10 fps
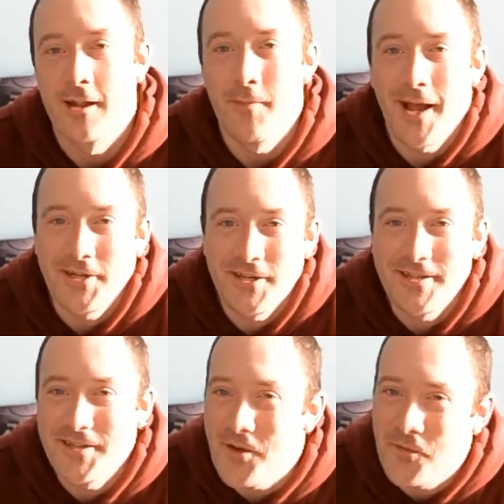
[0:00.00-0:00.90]
The match
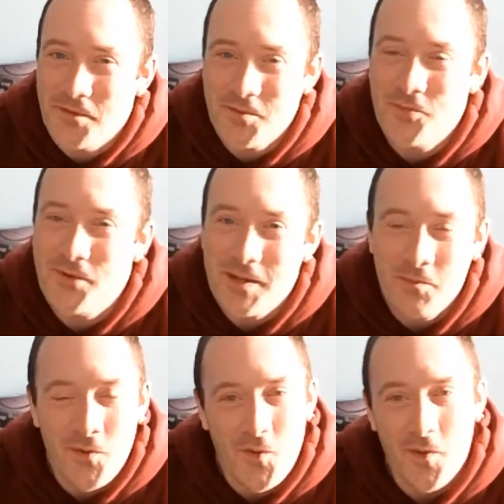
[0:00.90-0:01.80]
itself was pretty
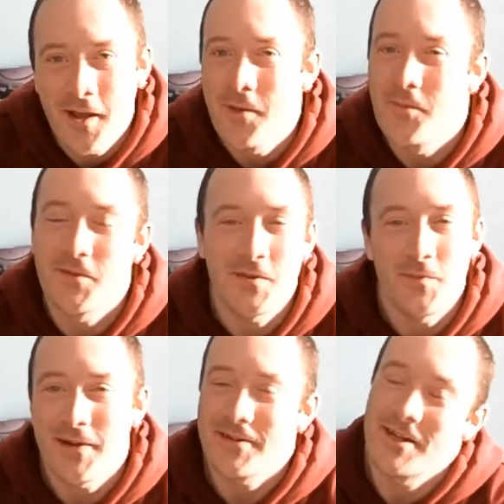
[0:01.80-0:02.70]
poor, but the
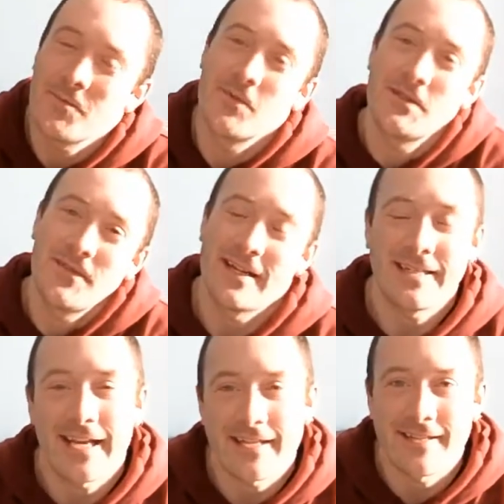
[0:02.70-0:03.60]
build-up was
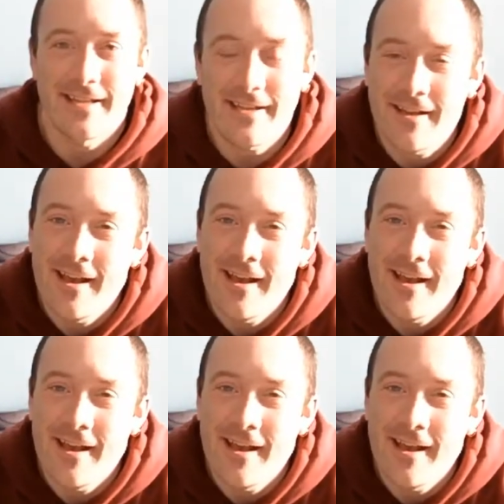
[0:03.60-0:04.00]
fantastic,